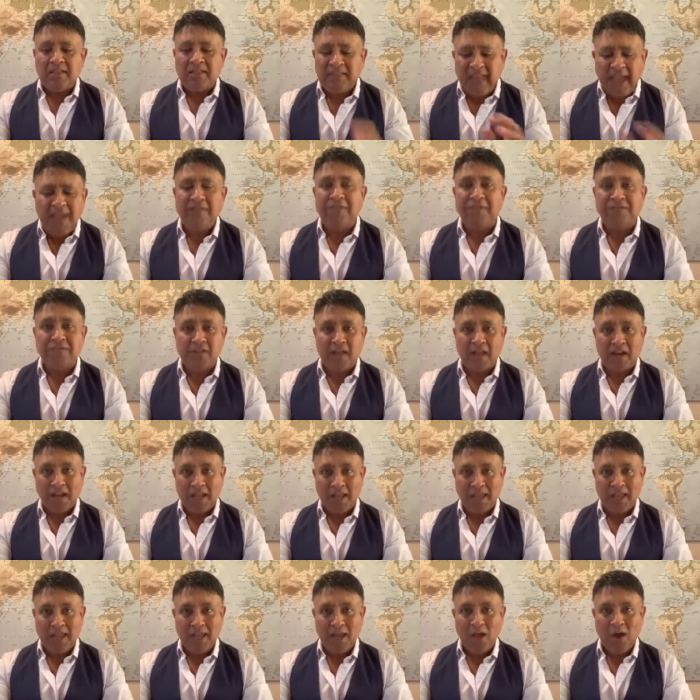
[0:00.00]

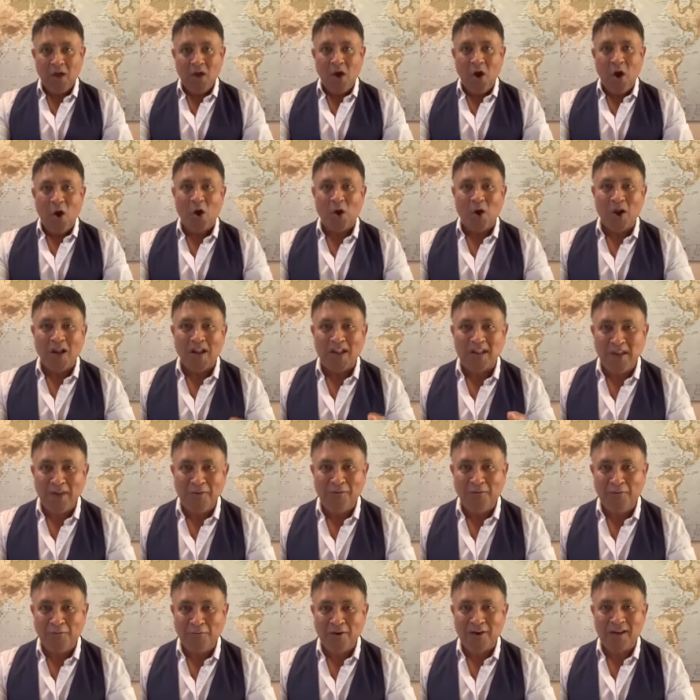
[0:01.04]
definitely on a
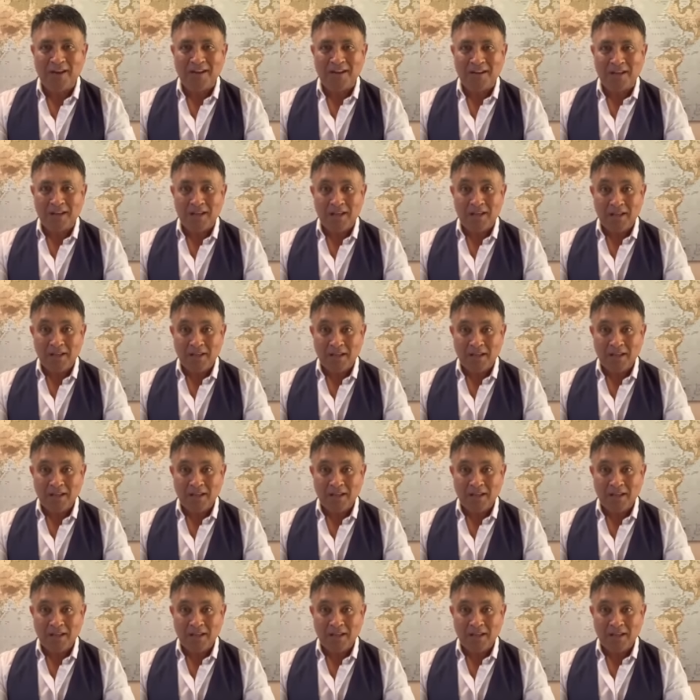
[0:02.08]
different